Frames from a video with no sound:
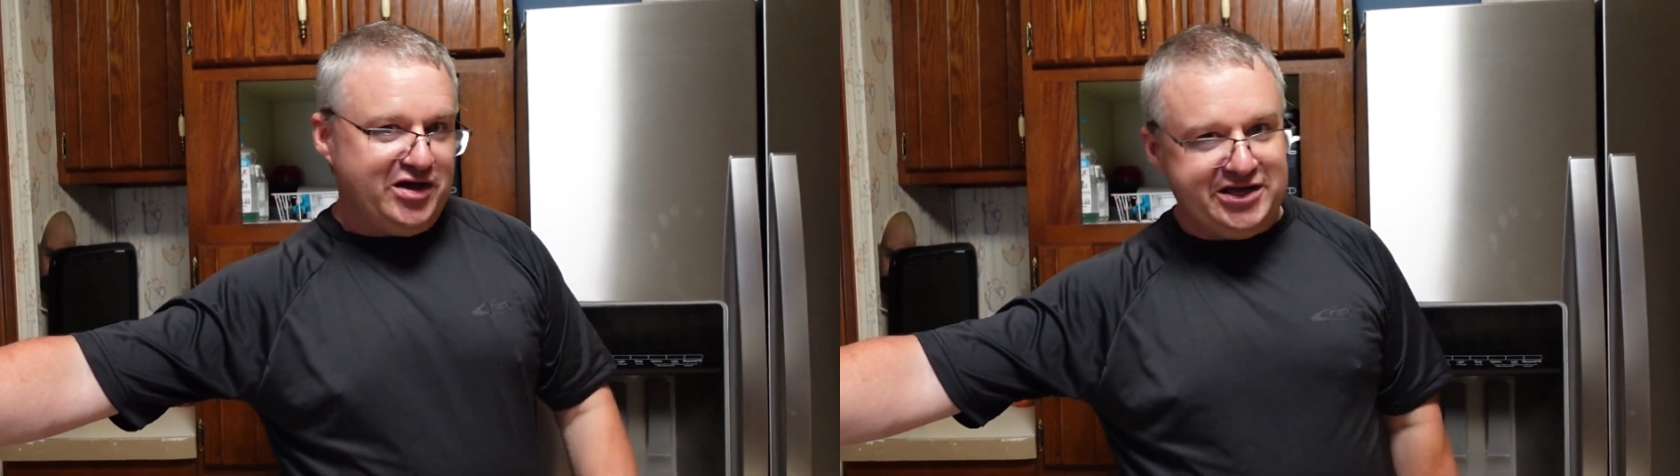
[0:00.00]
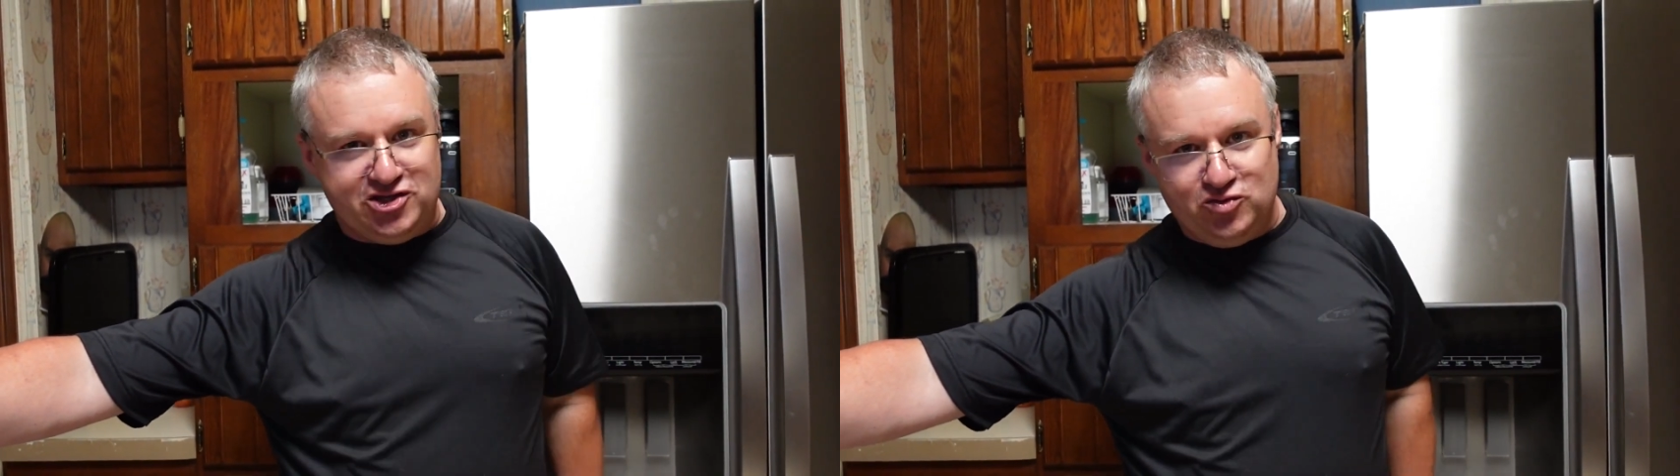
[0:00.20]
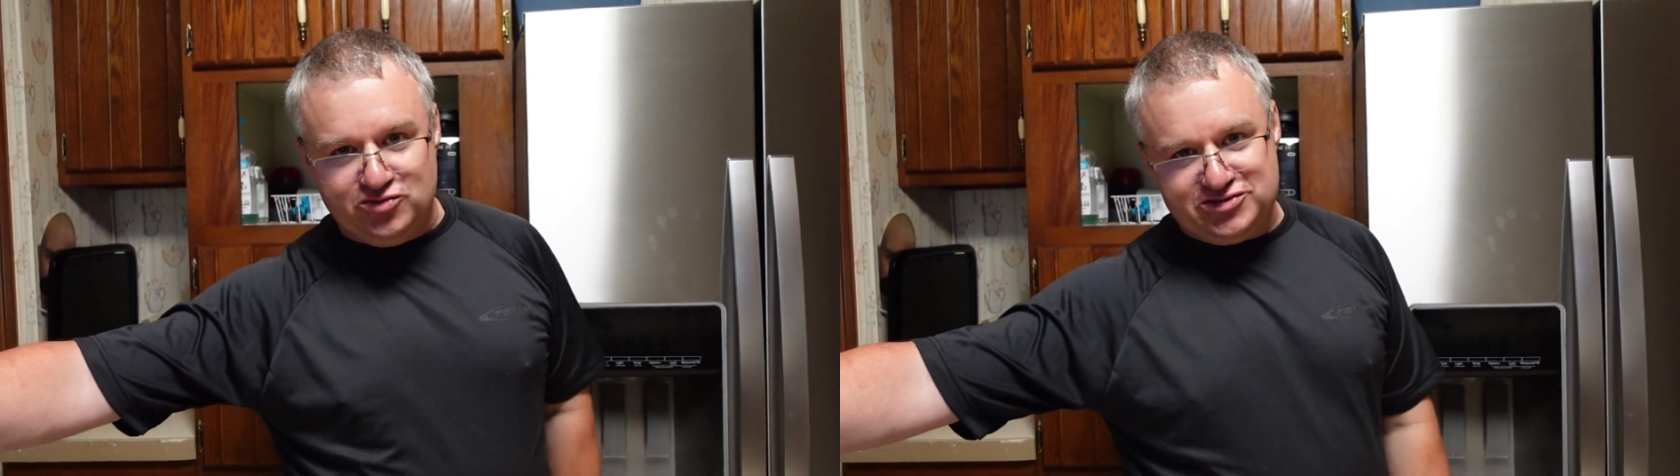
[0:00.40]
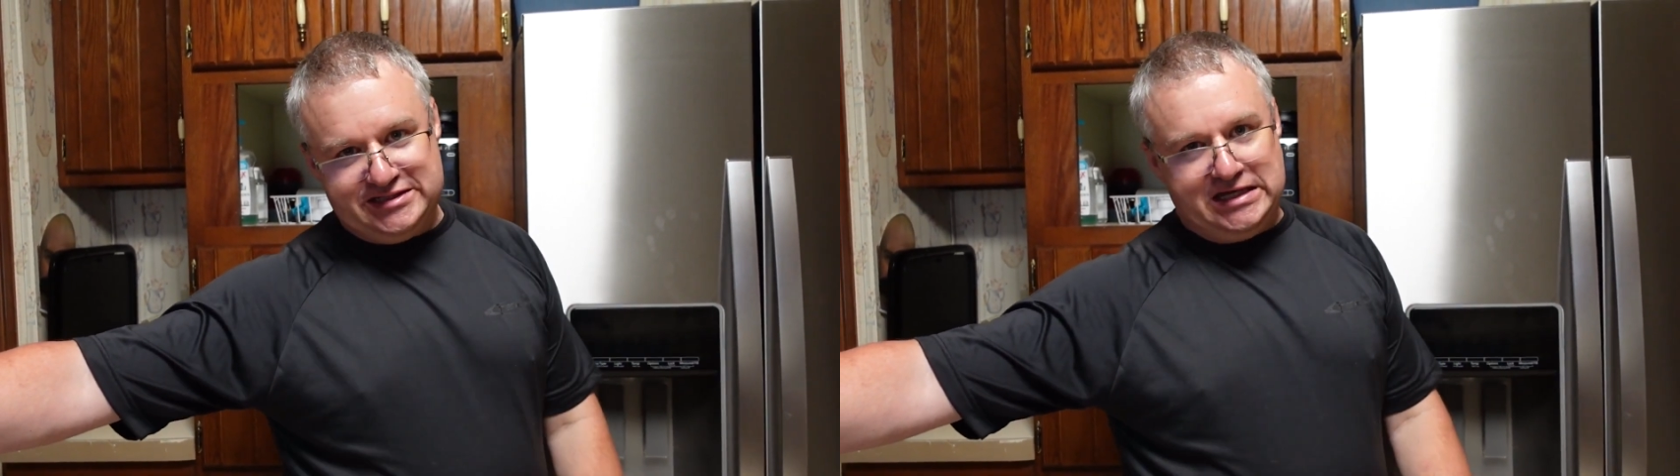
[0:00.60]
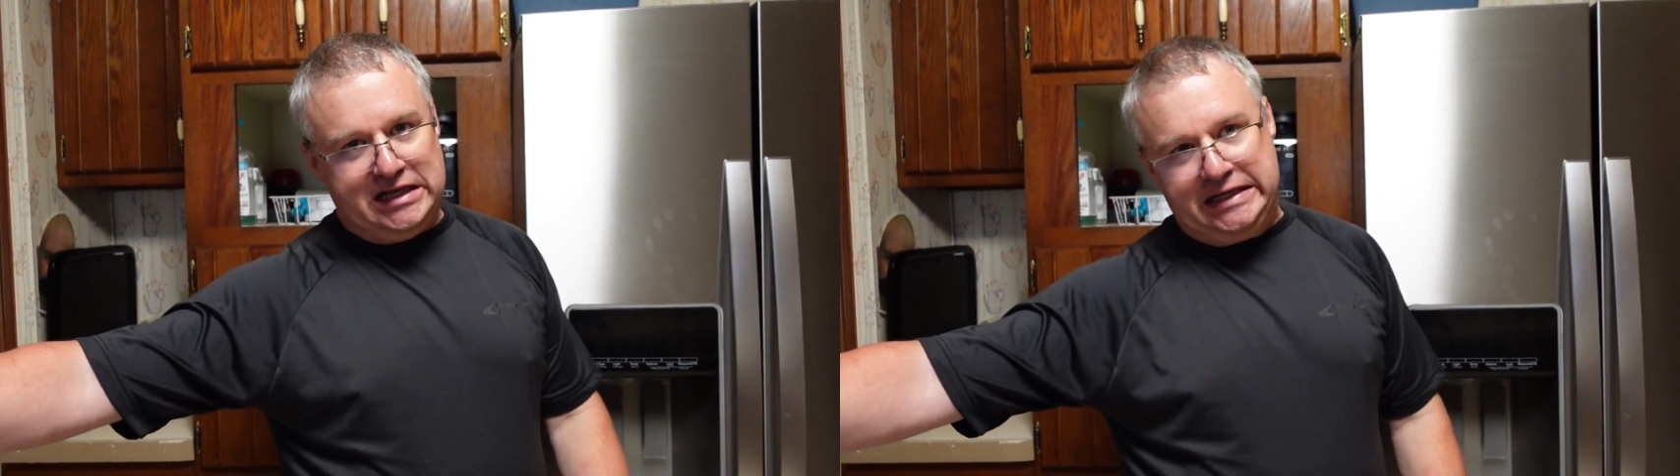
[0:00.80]
and you will
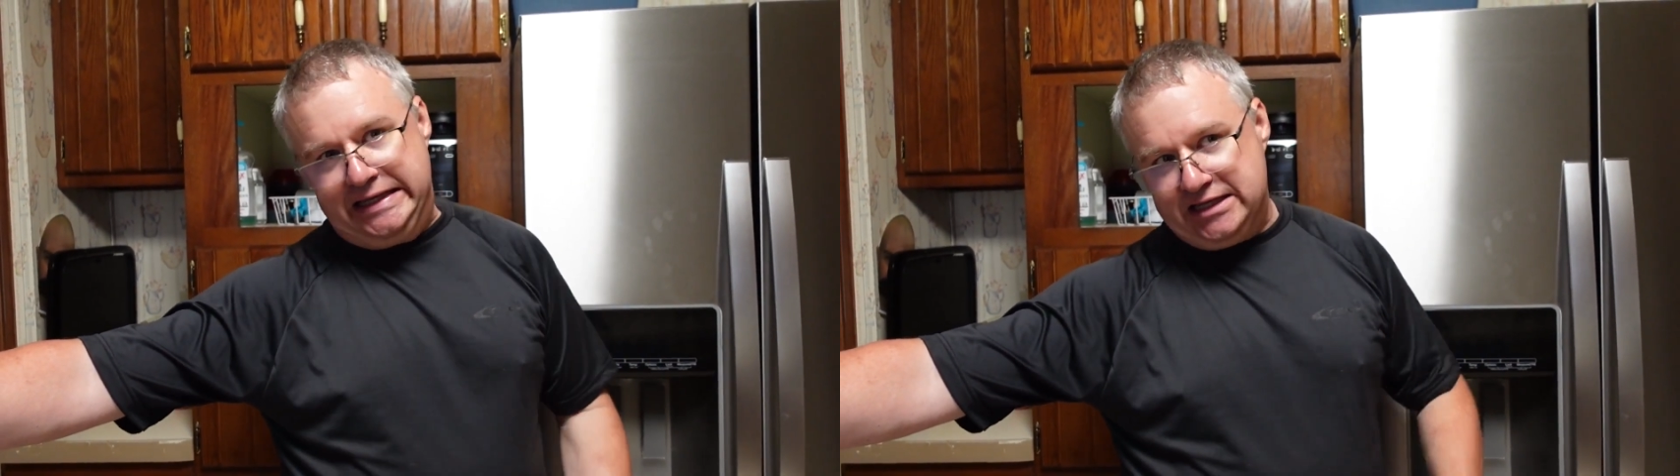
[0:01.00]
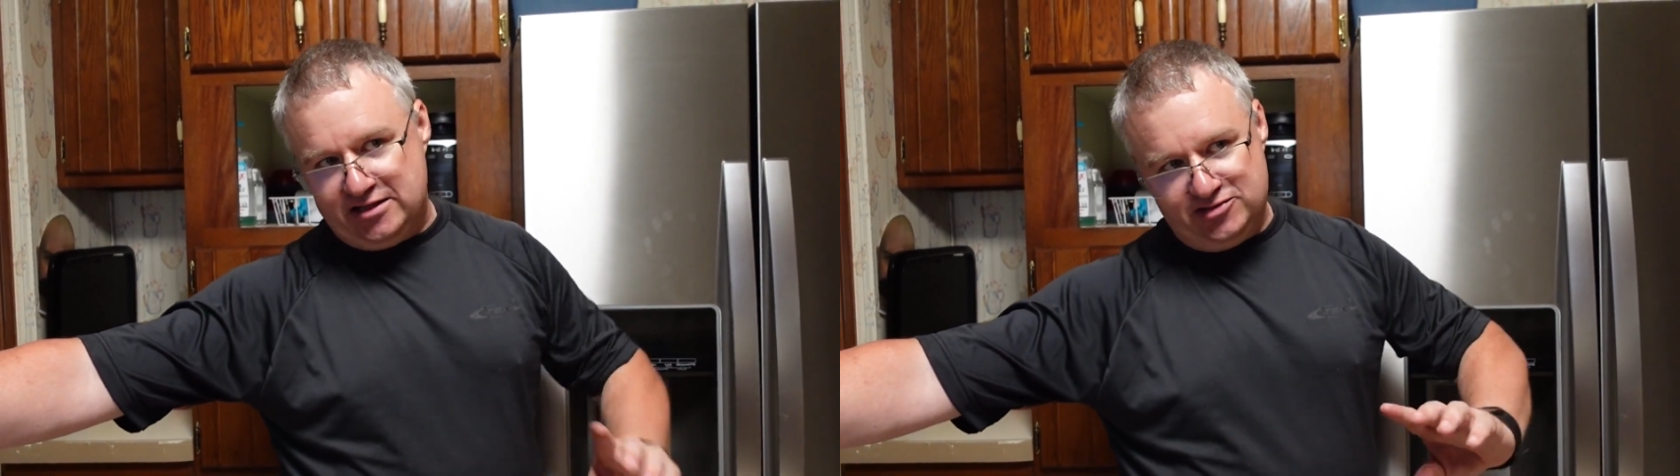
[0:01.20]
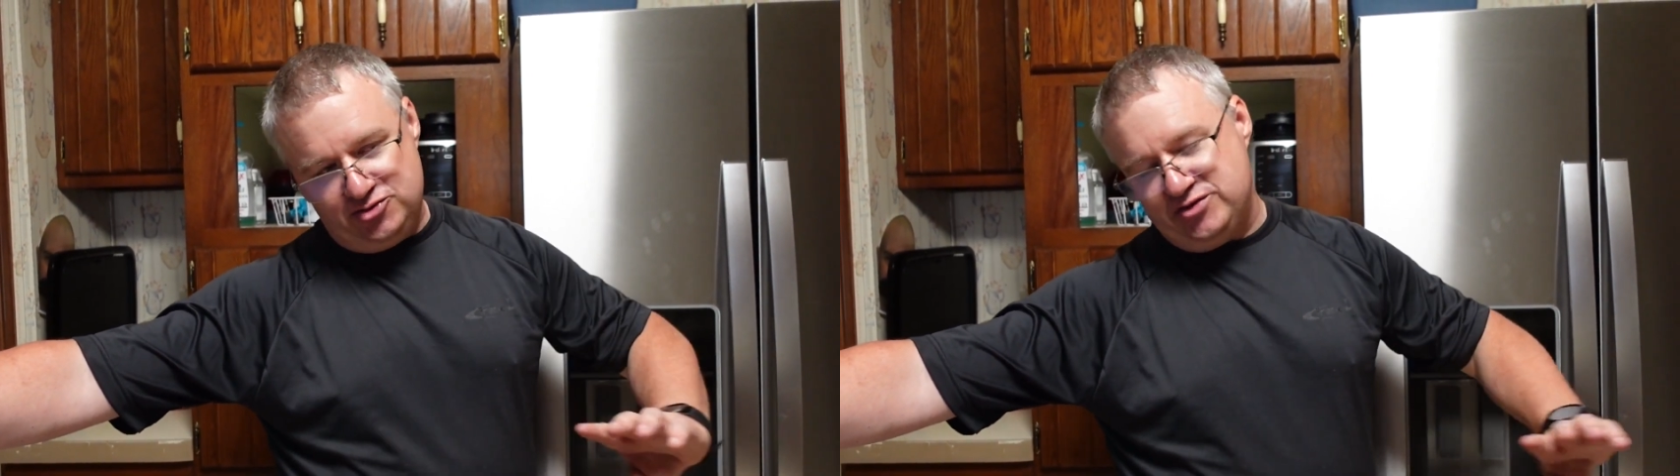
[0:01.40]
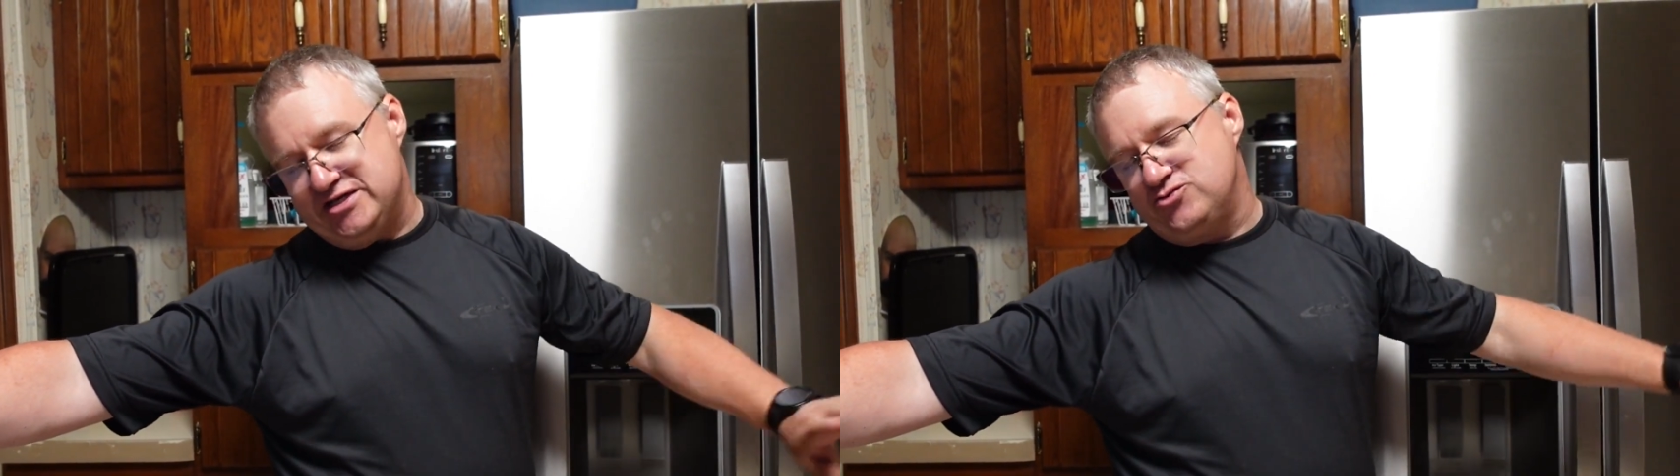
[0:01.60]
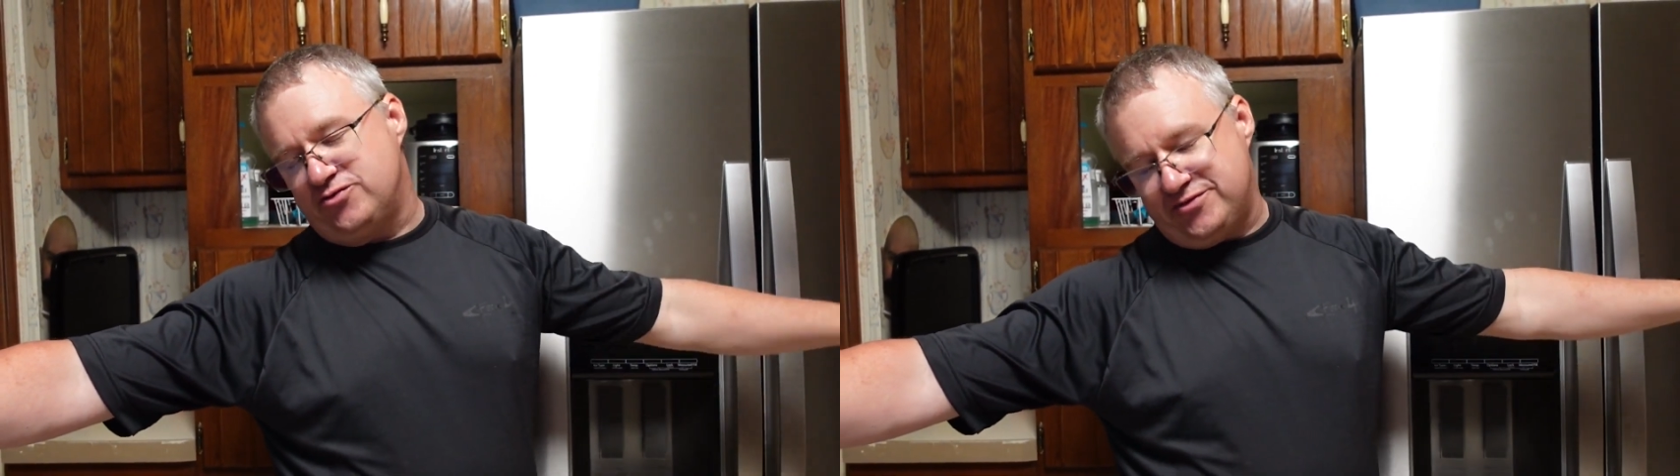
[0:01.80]
see a link to that
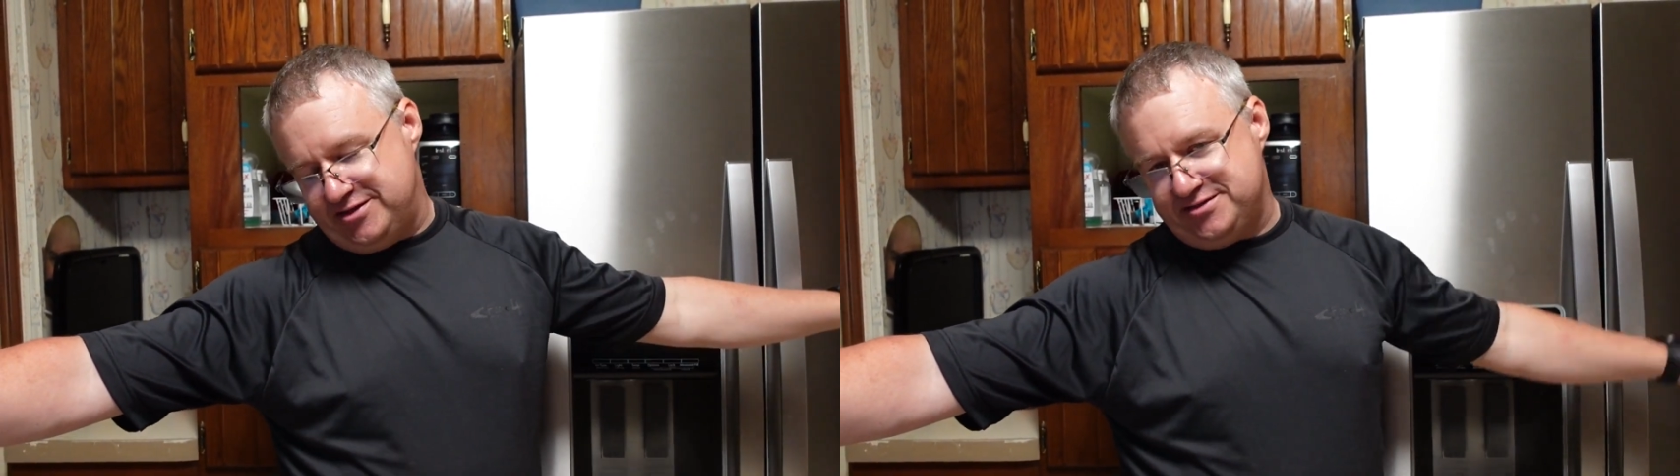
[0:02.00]
storefront.